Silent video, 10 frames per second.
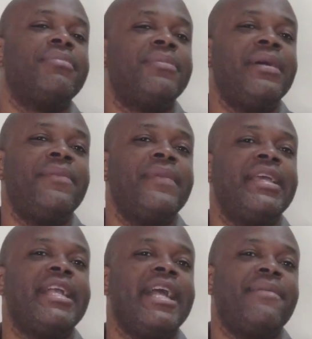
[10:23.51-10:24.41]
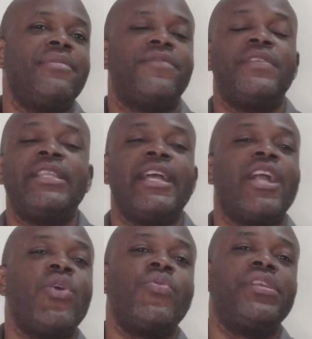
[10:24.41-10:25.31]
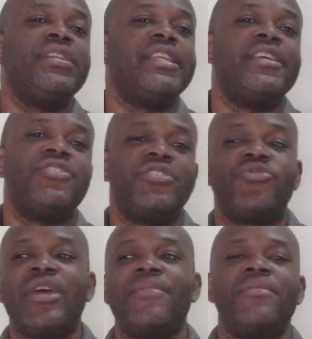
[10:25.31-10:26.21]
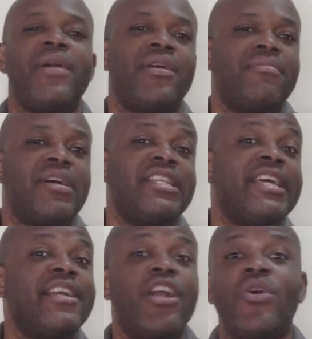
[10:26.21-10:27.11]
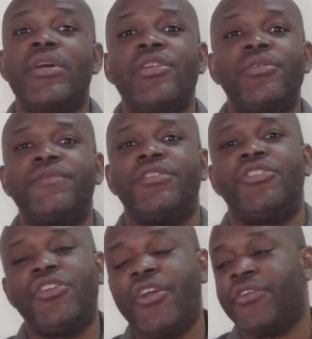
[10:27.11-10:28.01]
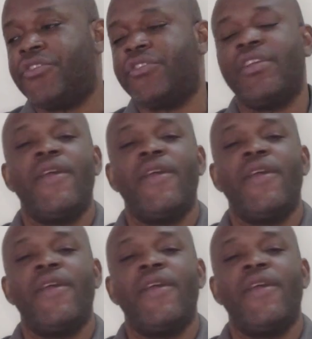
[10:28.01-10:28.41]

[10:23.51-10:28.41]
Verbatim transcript: But my man got me feeling like going in there and just grabbing my agbada and go and look for church.